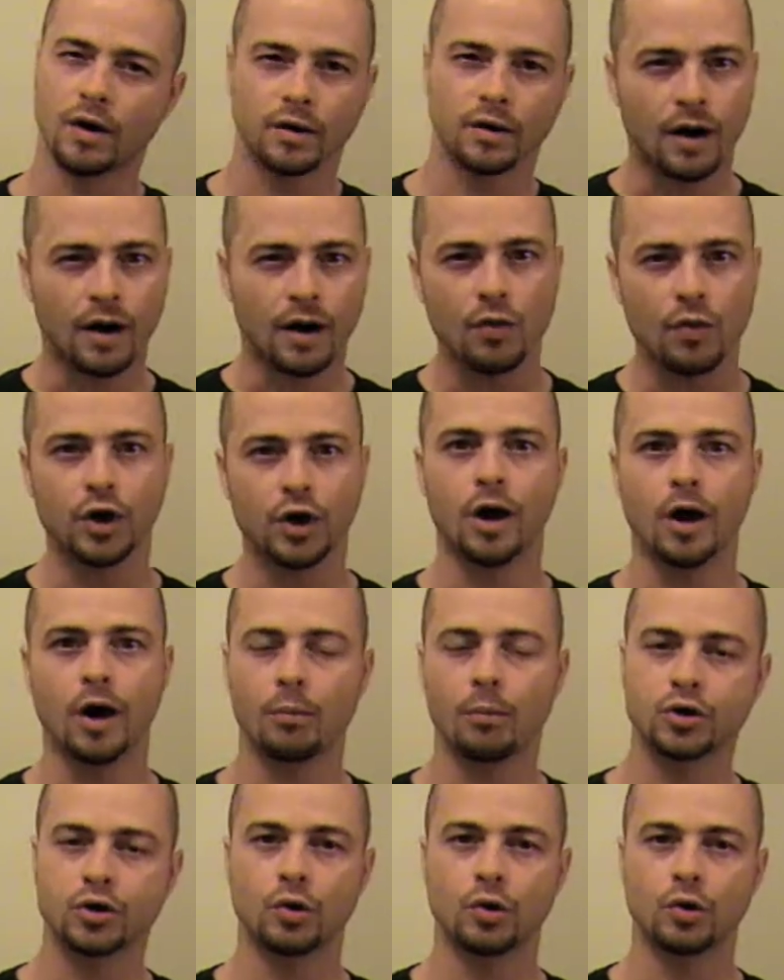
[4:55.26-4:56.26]
are the
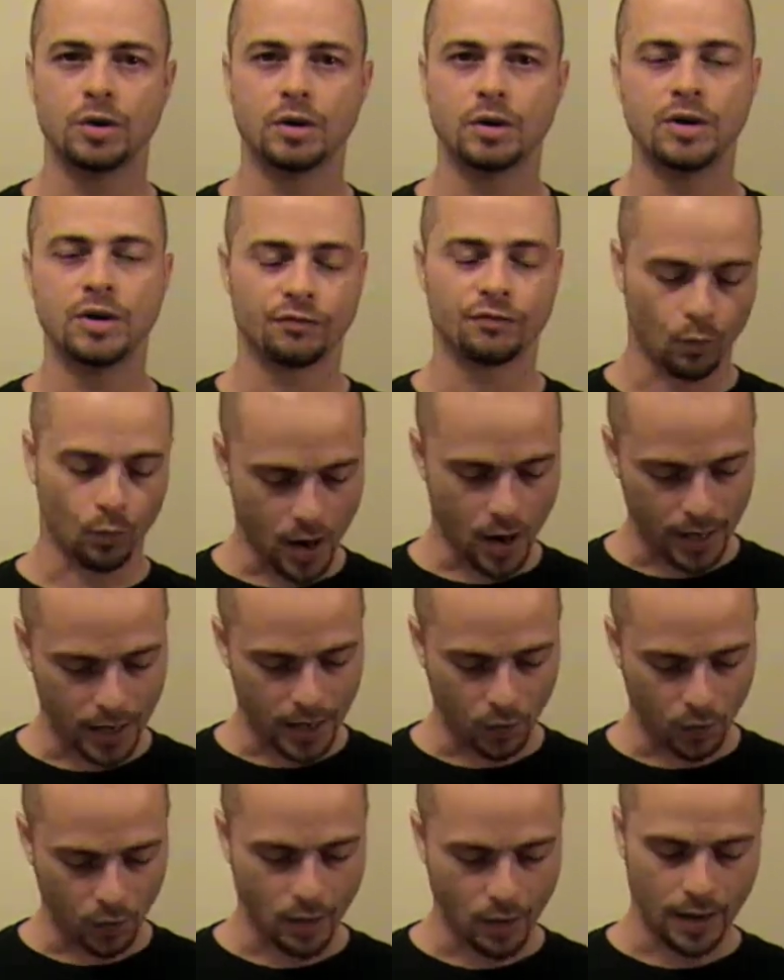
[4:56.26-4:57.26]
numbers going to be for
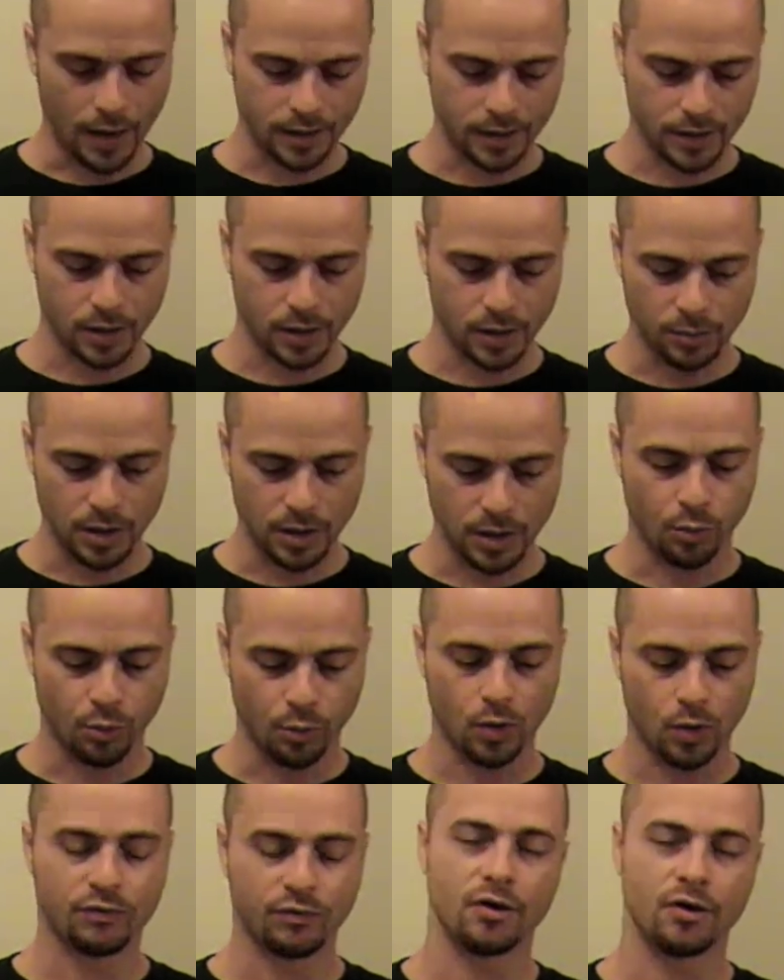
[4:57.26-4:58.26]
Ryan Grant? That's going to be
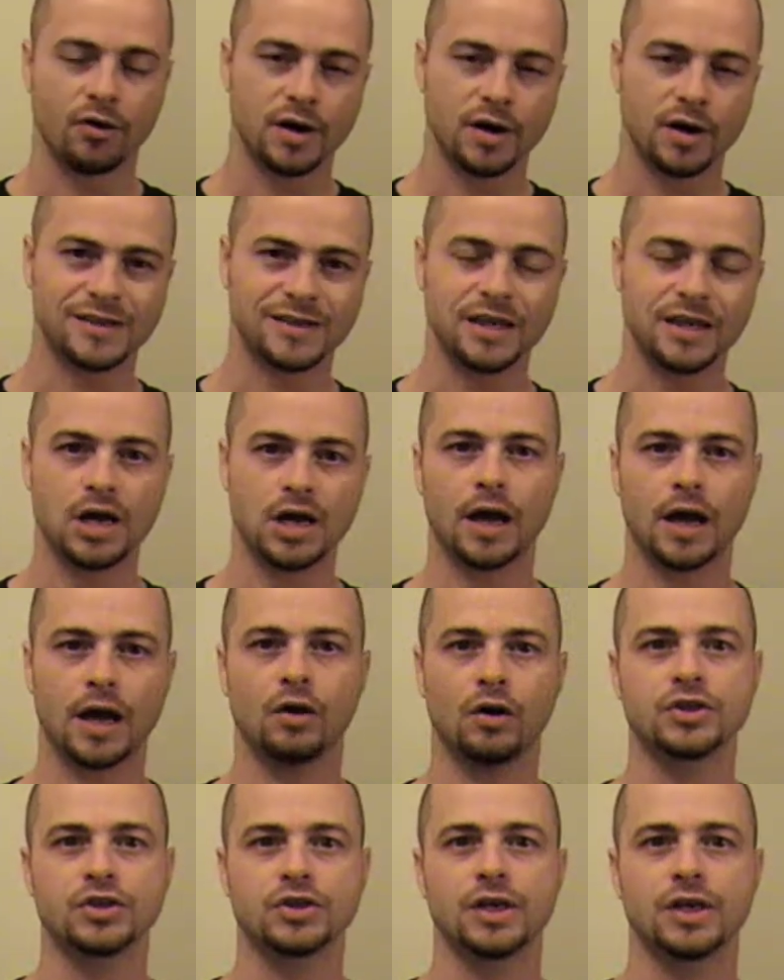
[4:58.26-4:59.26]
important for us. E.J.
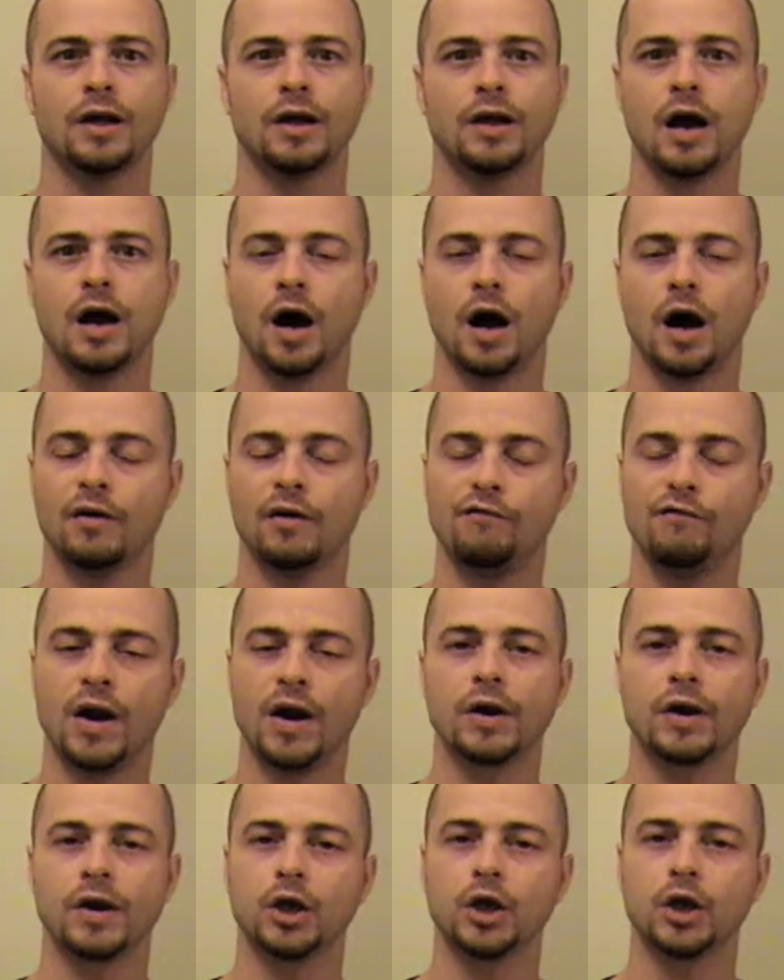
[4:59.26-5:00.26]
Henderson,
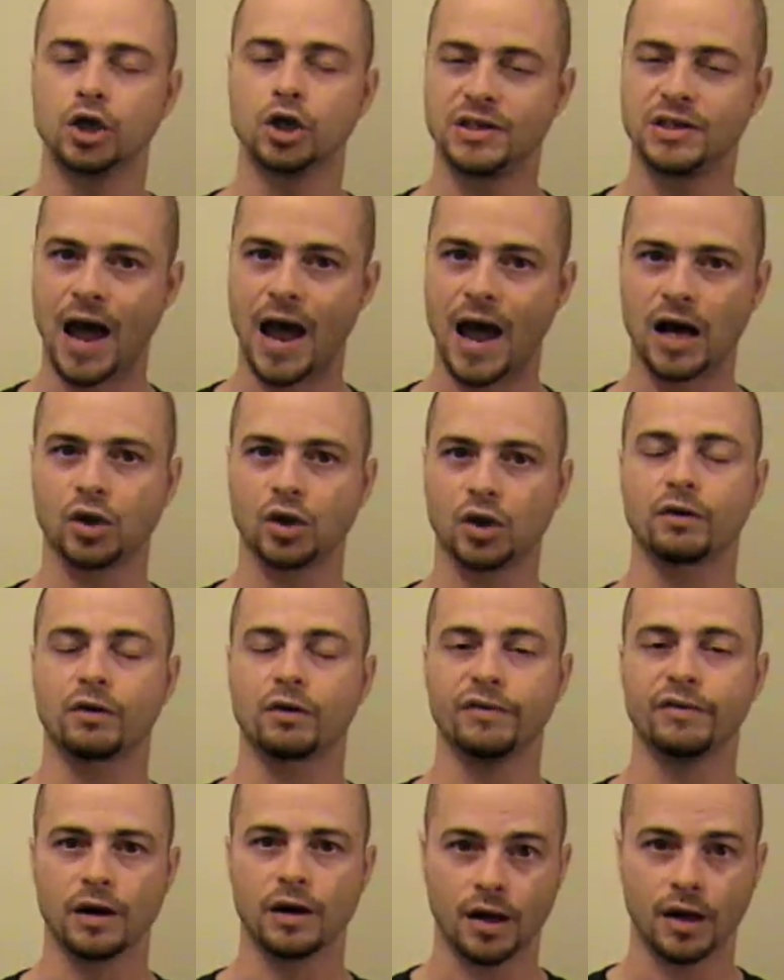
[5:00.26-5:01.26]
very good tackler,
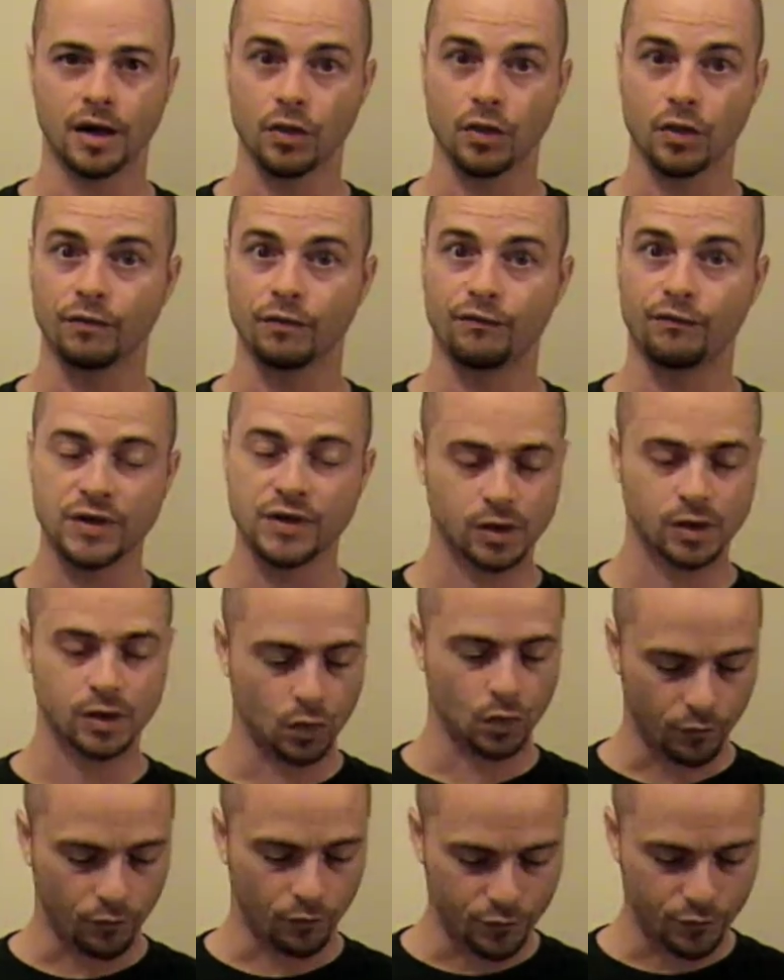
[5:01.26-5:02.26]
another
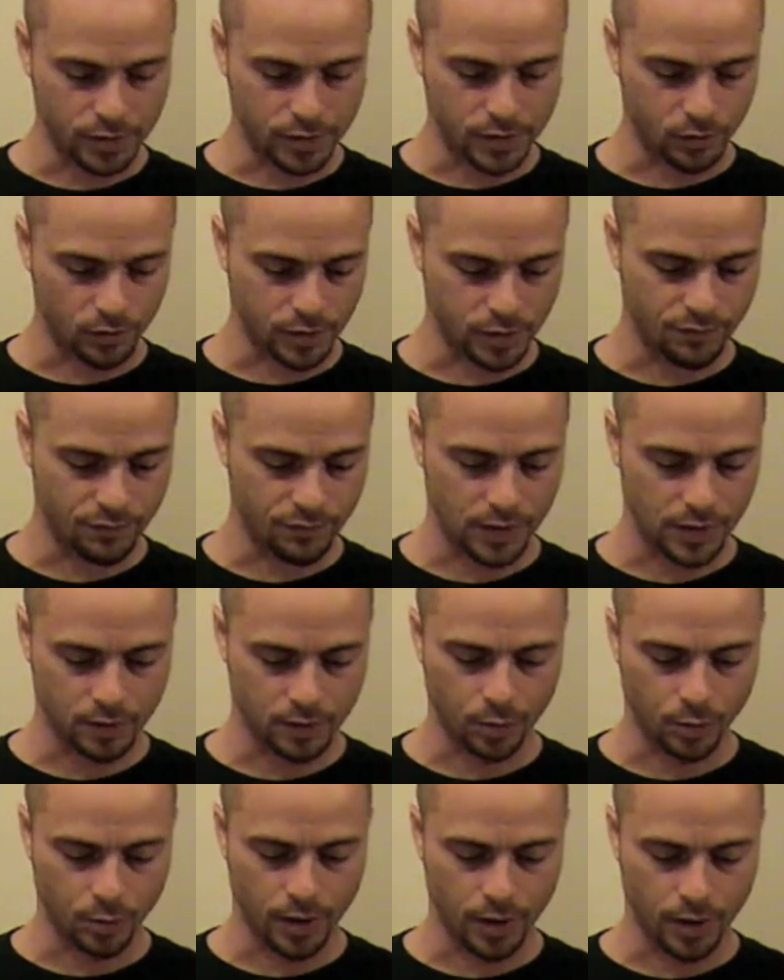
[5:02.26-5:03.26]
physical defensive
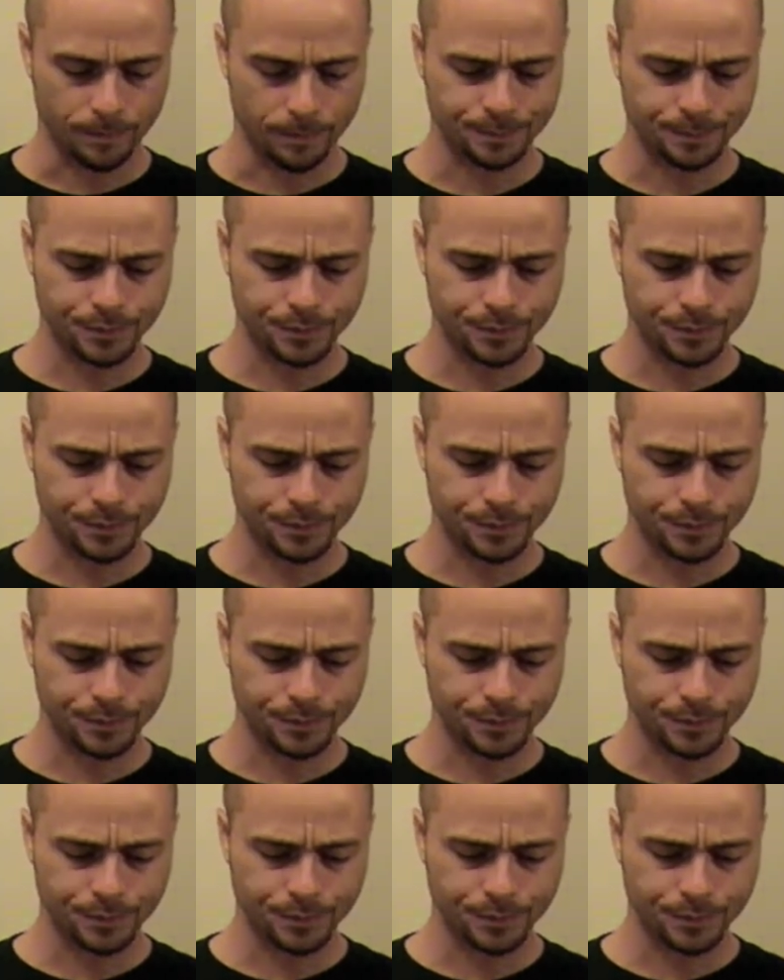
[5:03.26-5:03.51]
player.